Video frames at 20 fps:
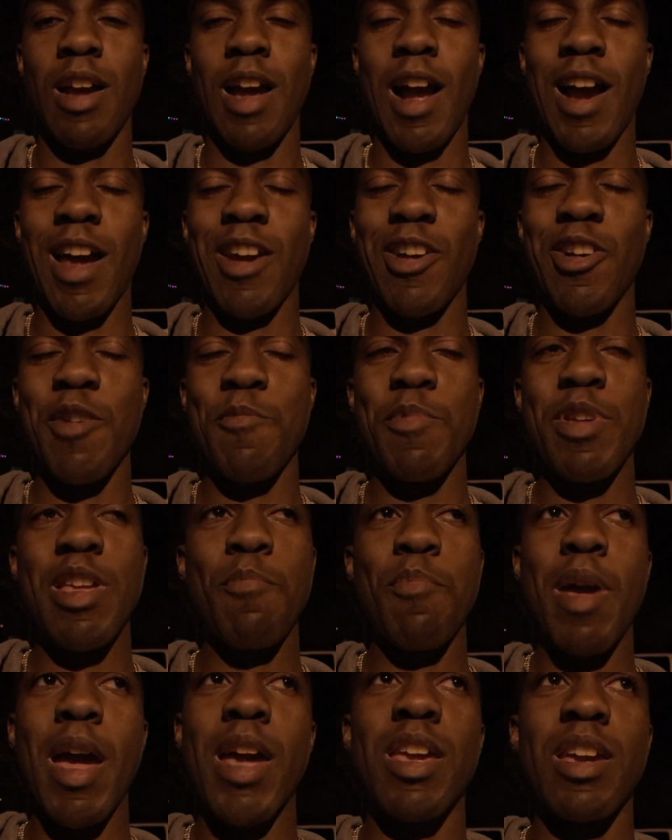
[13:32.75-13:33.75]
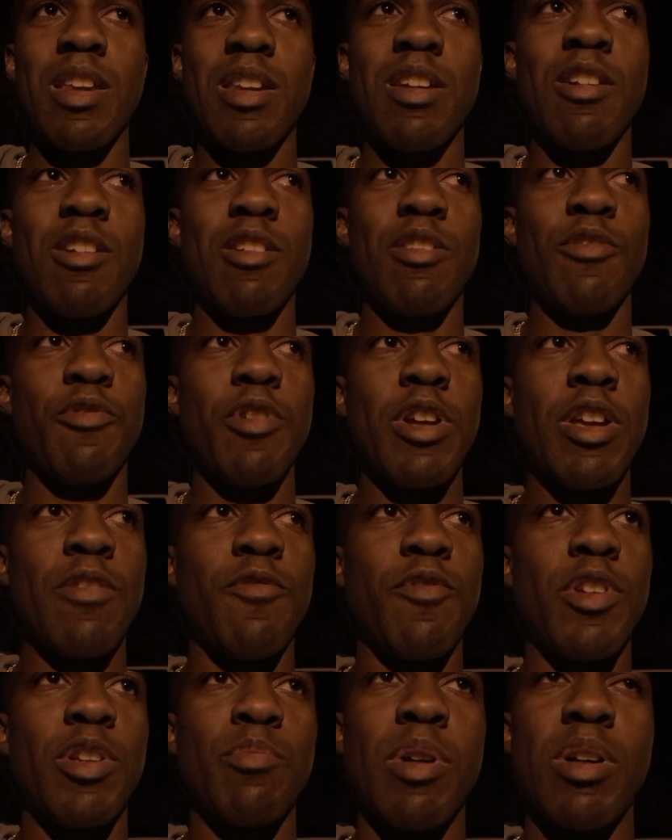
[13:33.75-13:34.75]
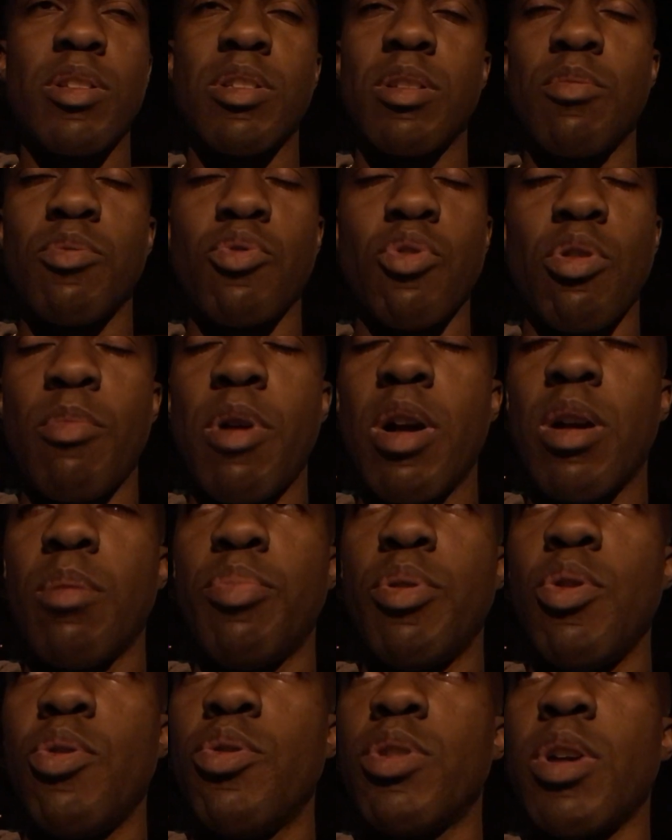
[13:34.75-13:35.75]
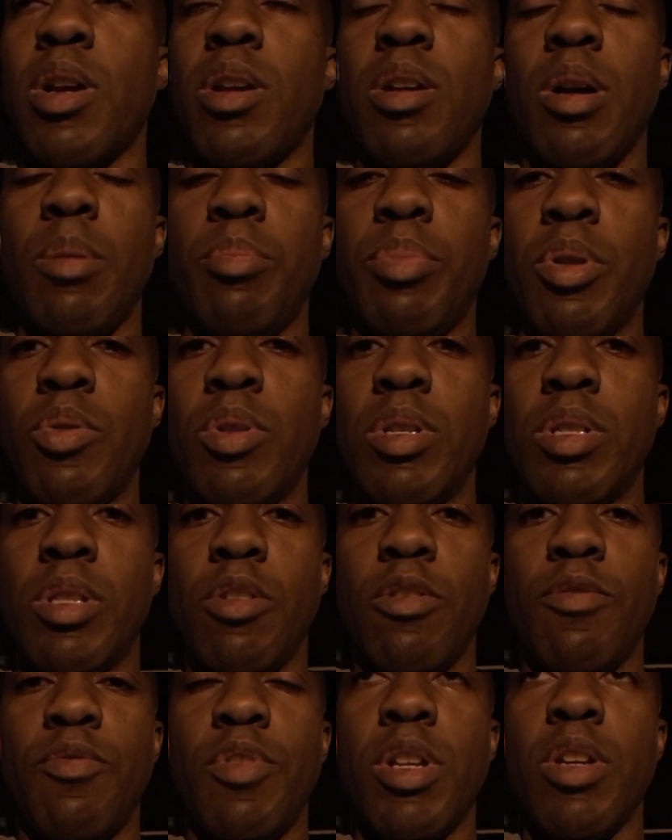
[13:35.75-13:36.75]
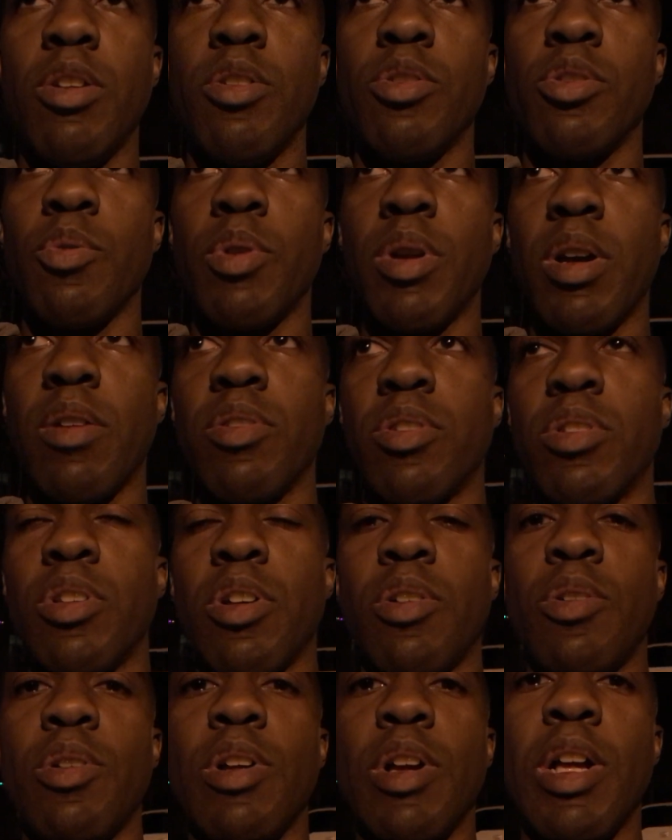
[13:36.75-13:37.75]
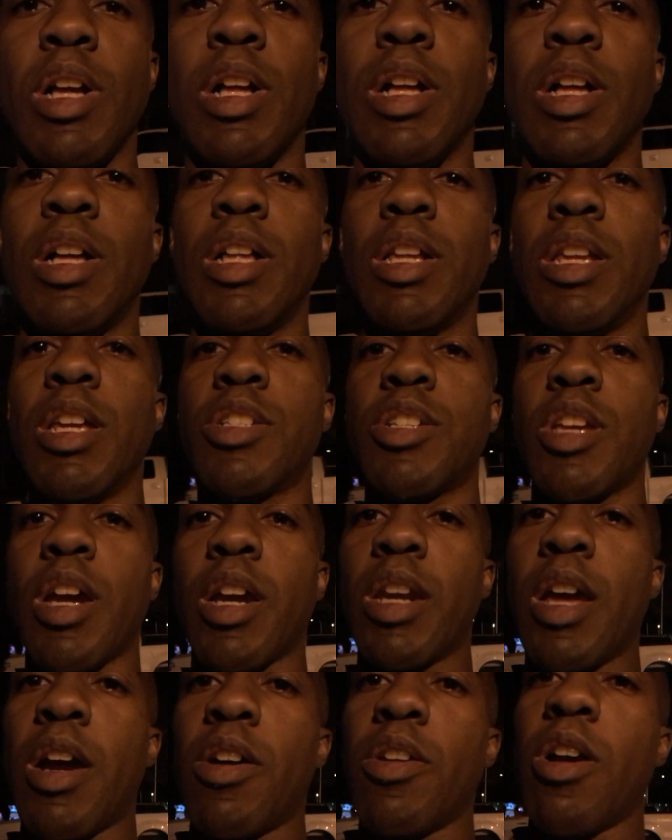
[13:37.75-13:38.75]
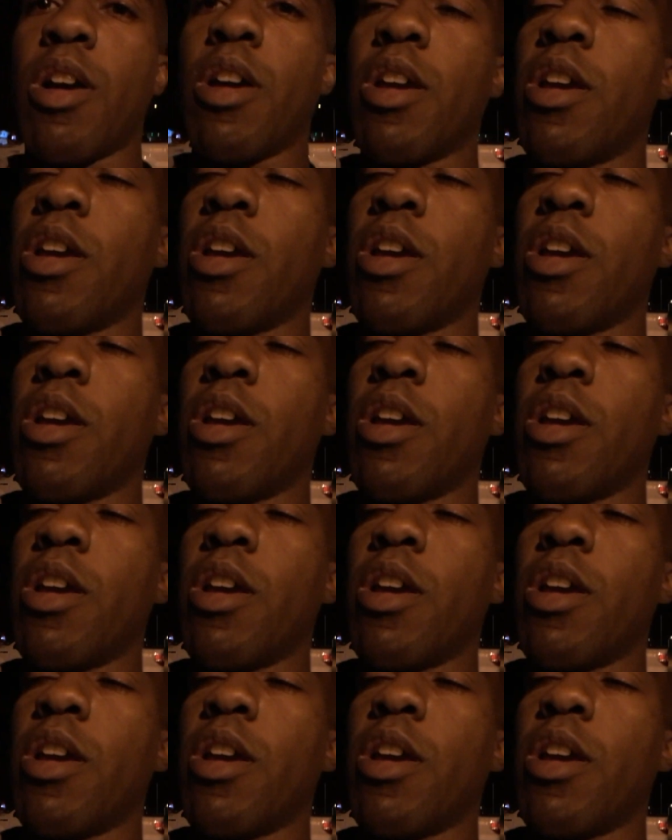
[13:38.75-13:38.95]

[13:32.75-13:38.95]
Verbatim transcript: I gotta hurry me get back in here to freaking fix. My son's on my computer trying to upload these little videos or whatever, so let's check it out, y'all.